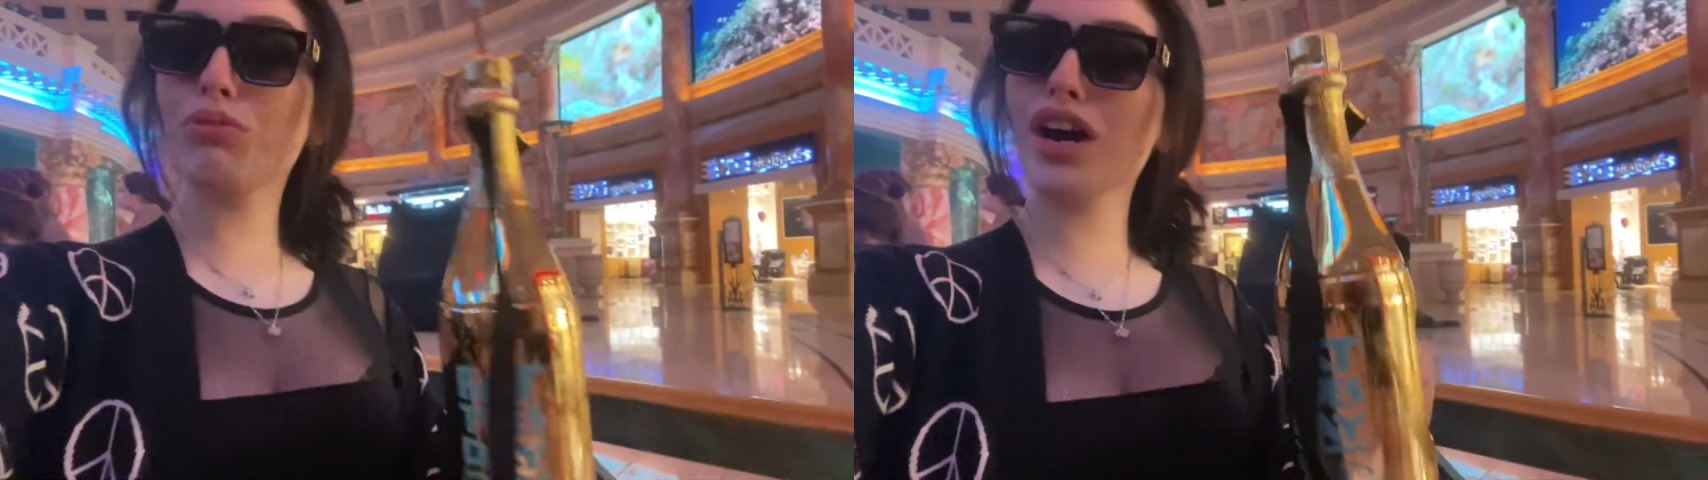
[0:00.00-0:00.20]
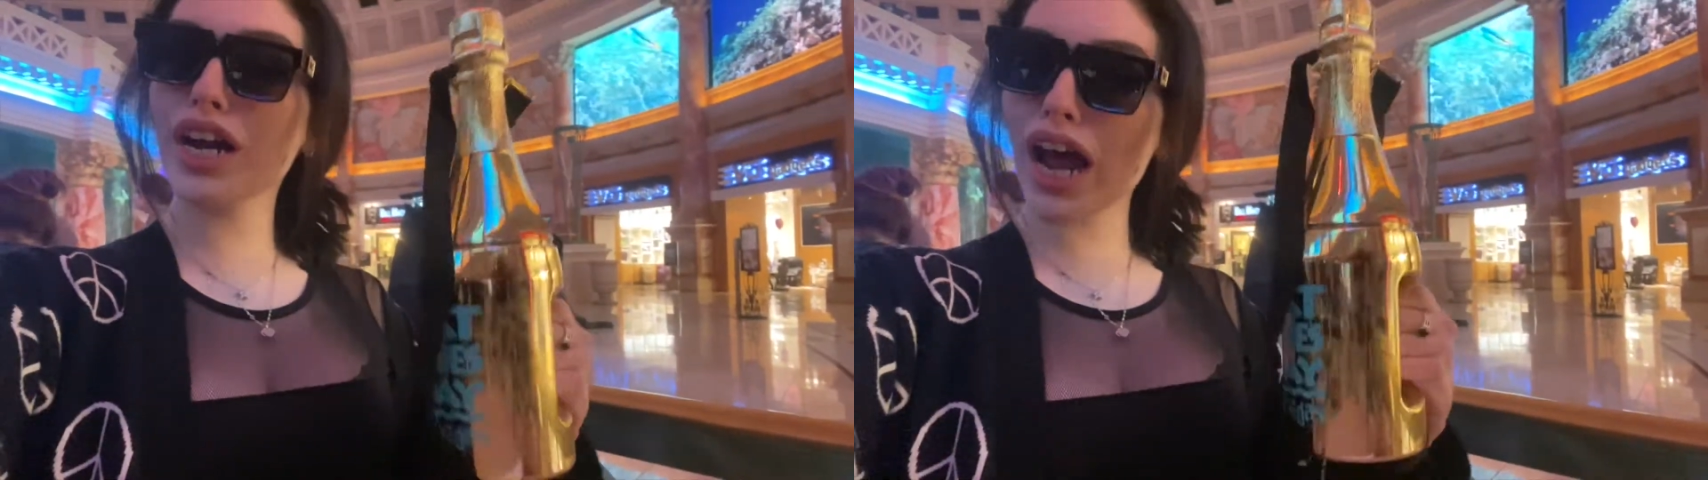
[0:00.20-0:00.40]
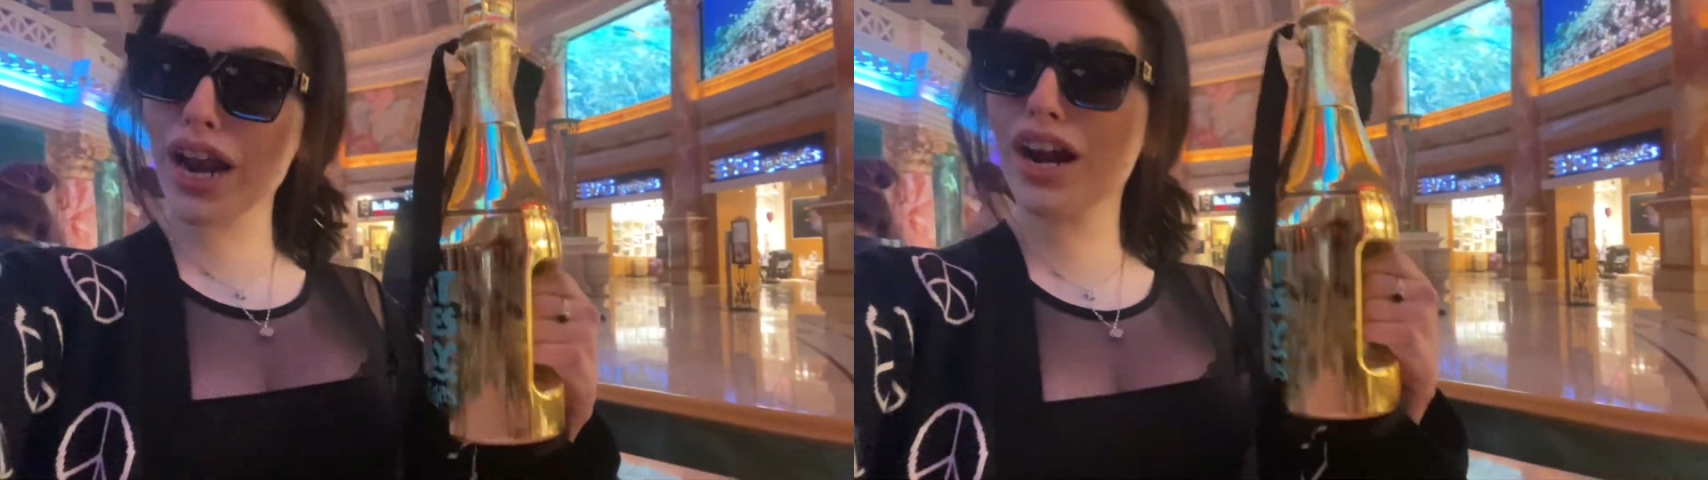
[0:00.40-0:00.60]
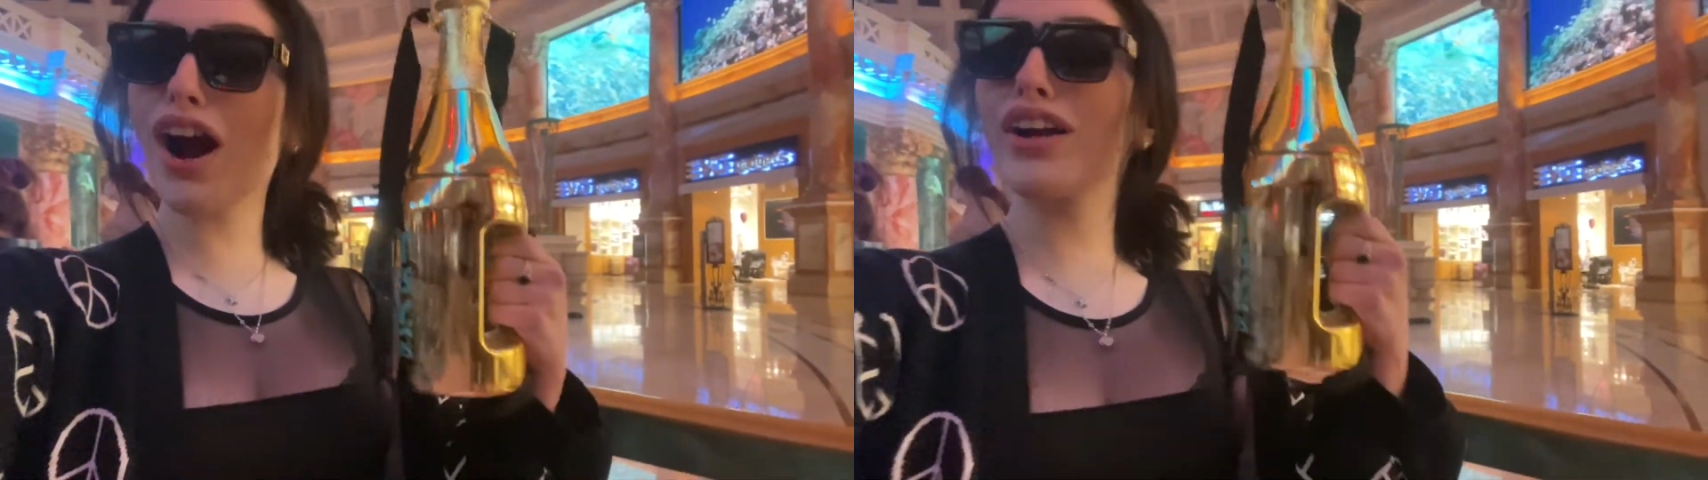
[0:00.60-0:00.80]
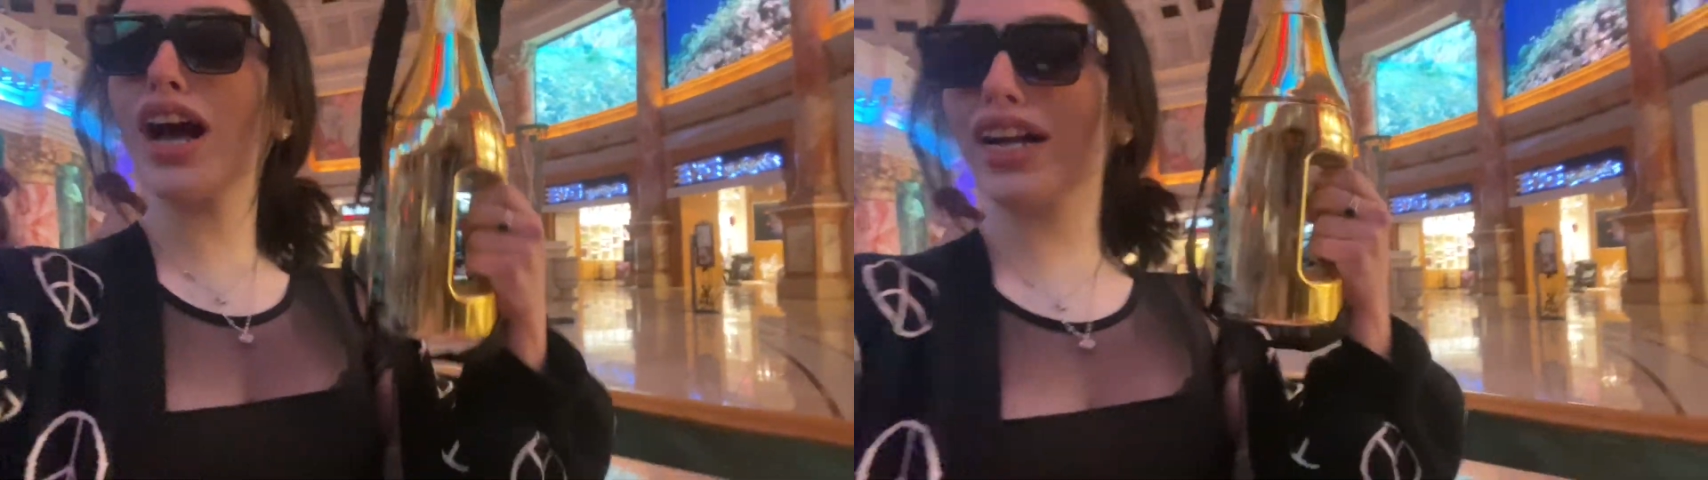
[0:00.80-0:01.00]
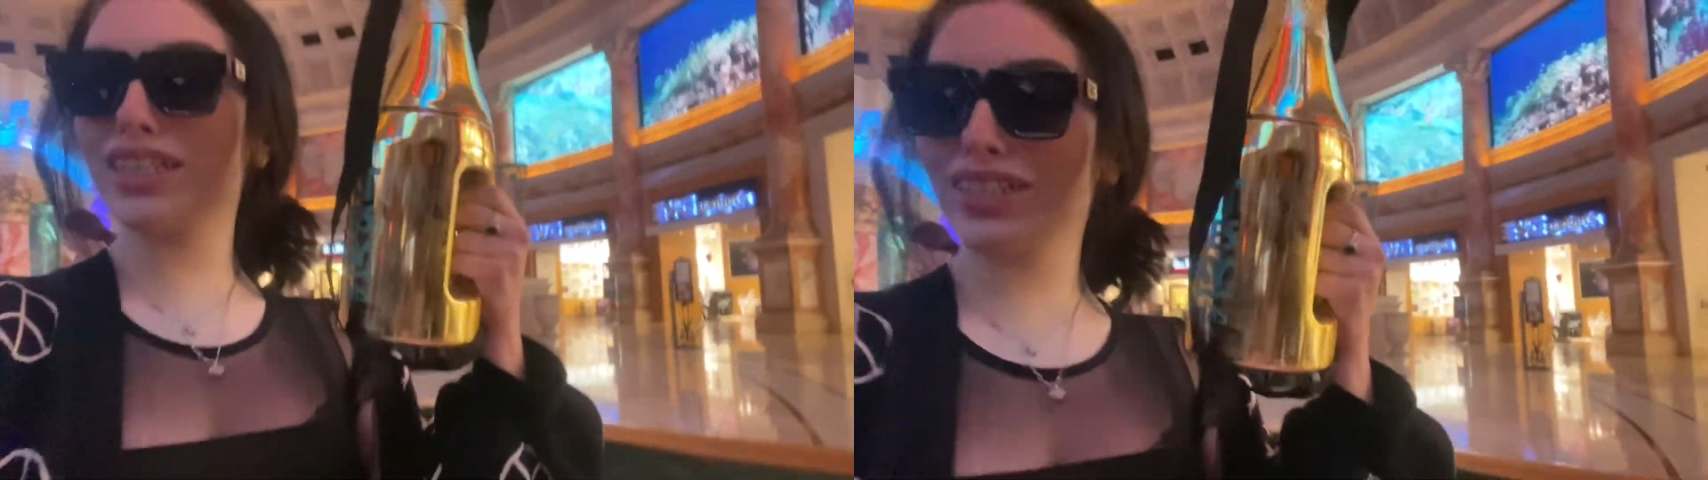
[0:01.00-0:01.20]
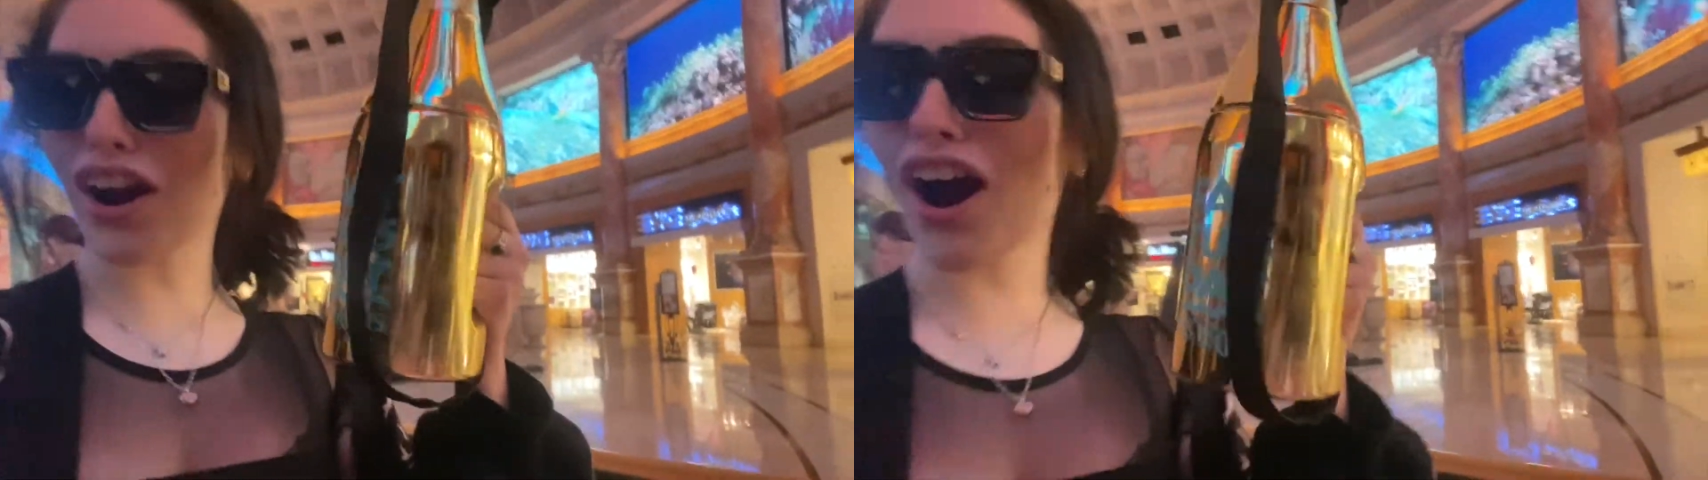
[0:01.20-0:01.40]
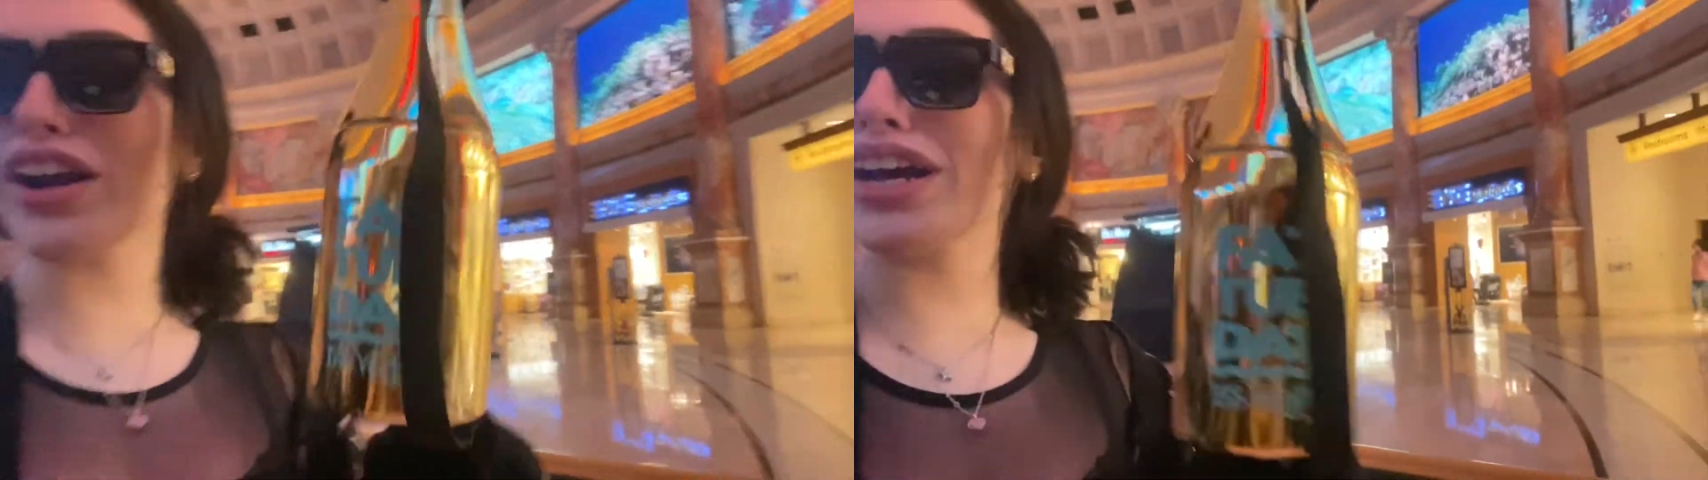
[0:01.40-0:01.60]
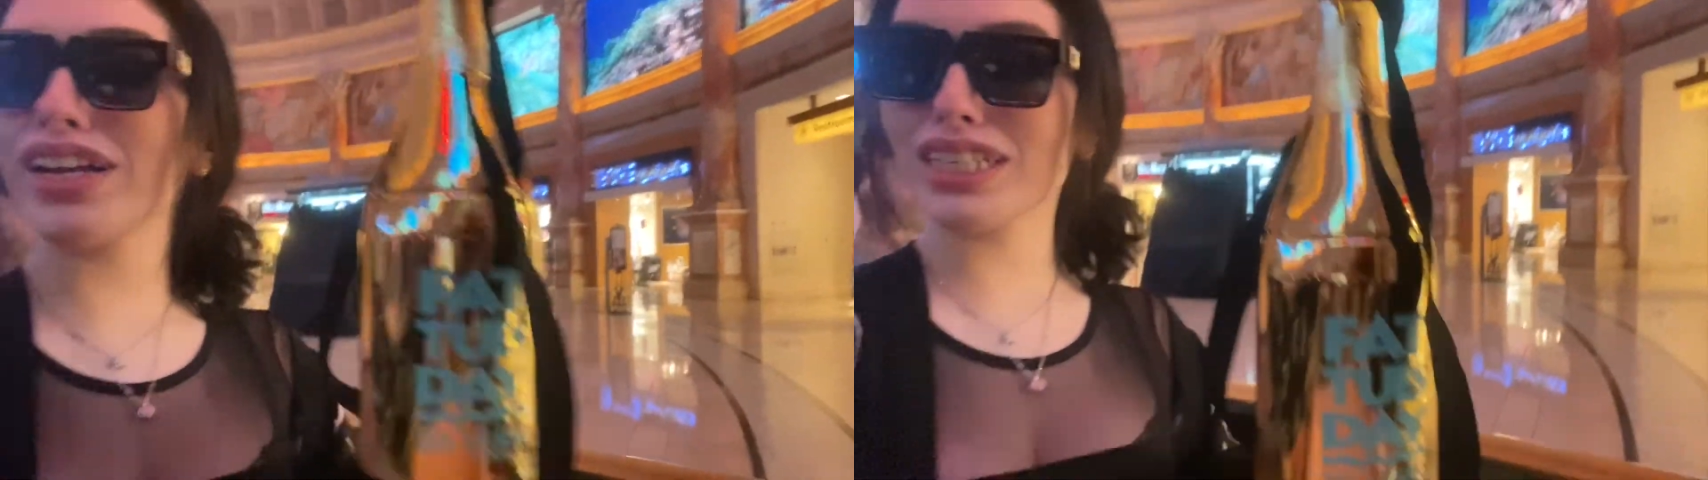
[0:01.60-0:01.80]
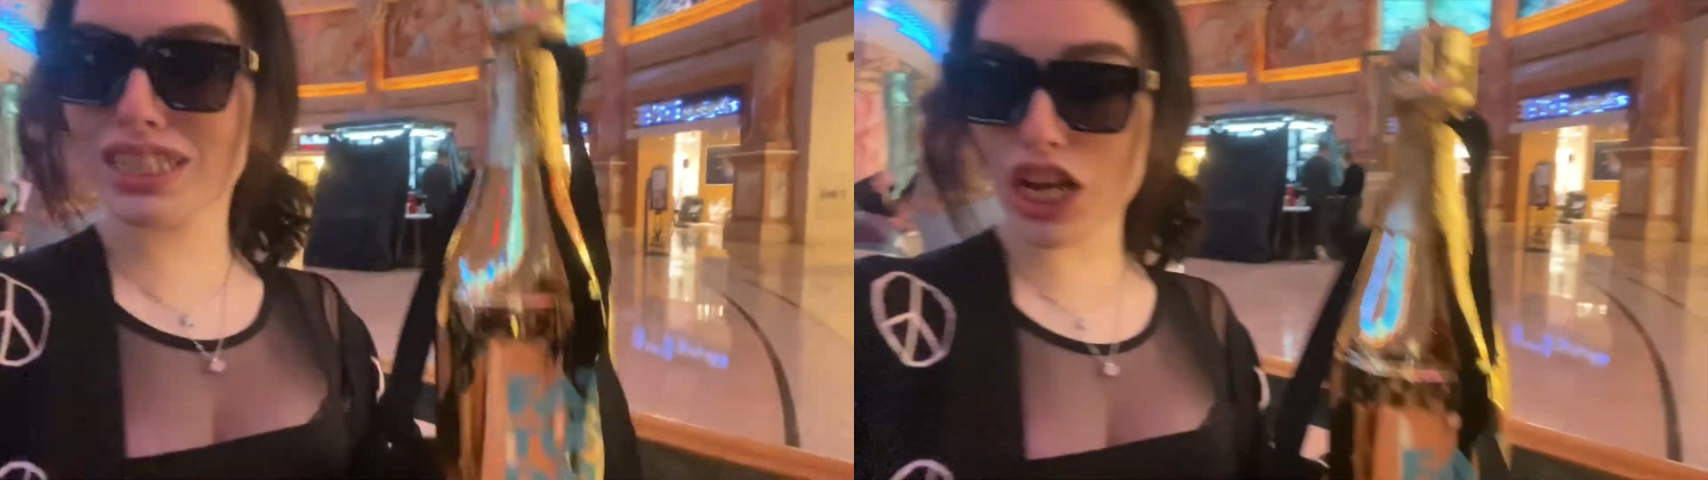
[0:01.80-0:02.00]
We're getting our night started.
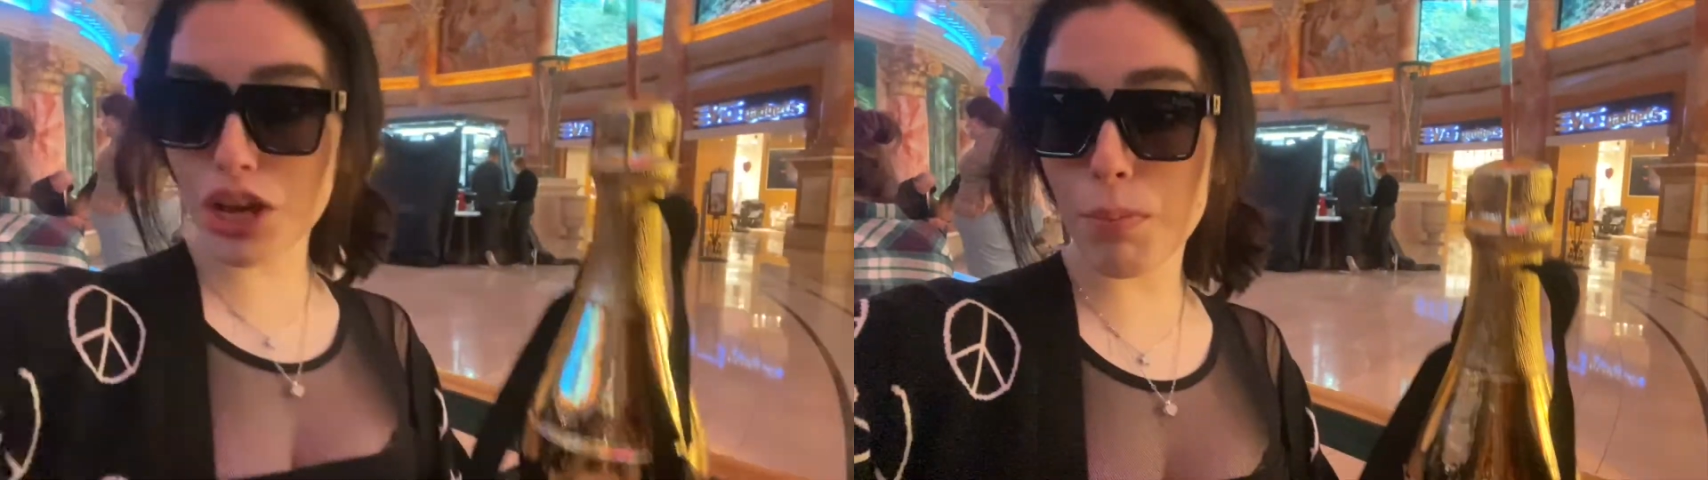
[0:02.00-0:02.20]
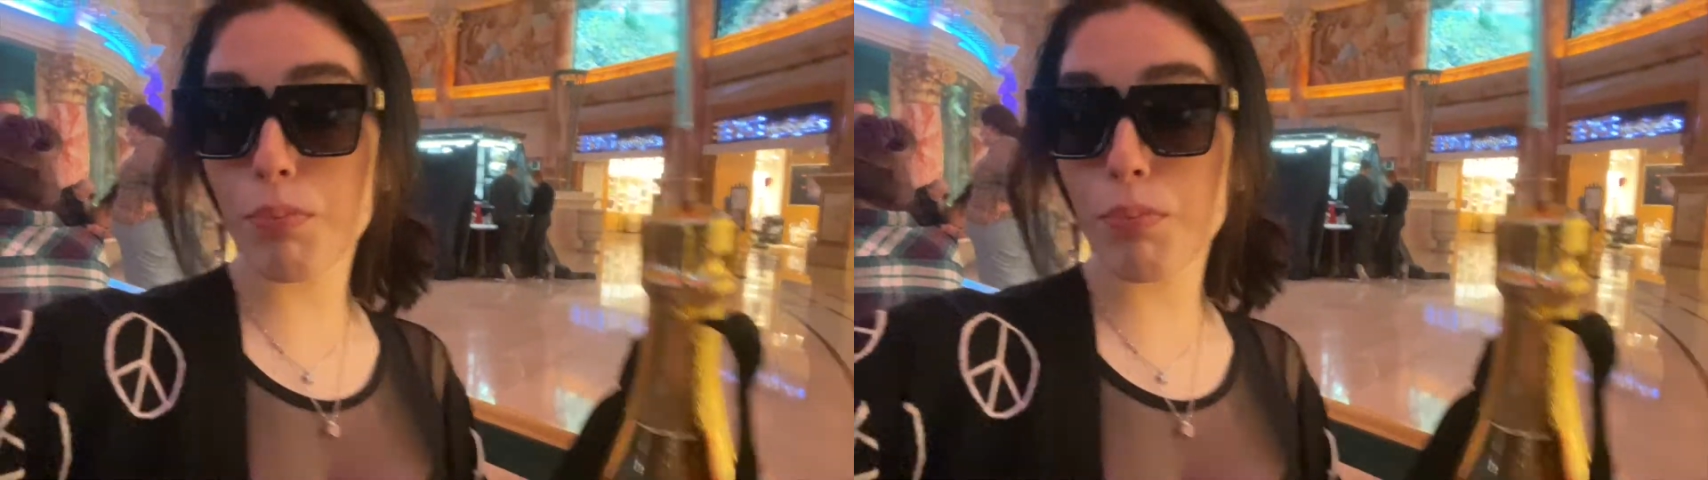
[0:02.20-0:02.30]
It's looking